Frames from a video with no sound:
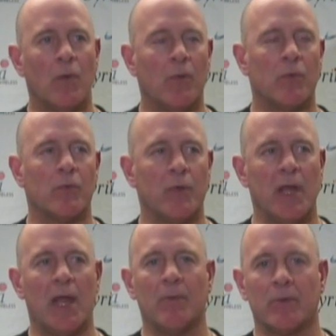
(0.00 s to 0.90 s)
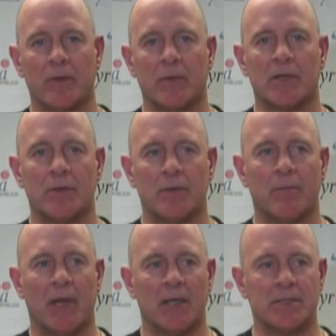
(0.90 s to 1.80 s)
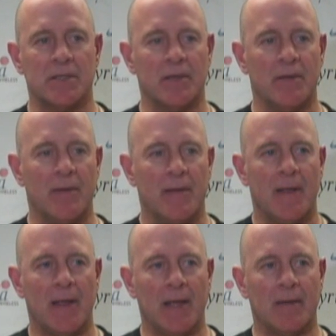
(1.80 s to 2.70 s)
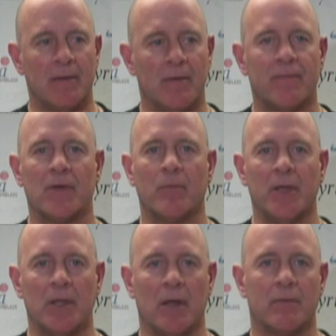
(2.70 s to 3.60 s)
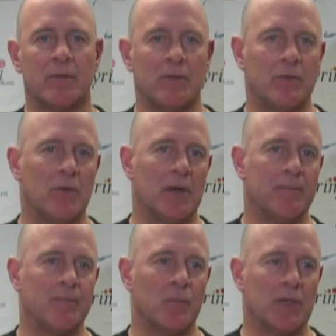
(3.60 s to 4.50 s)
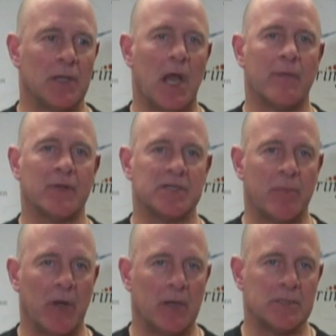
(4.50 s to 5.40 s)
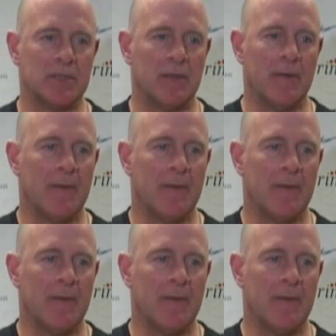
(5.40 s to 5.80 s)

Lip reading: what were we able to recruit the best, and Phil being able to, with a lot of experience,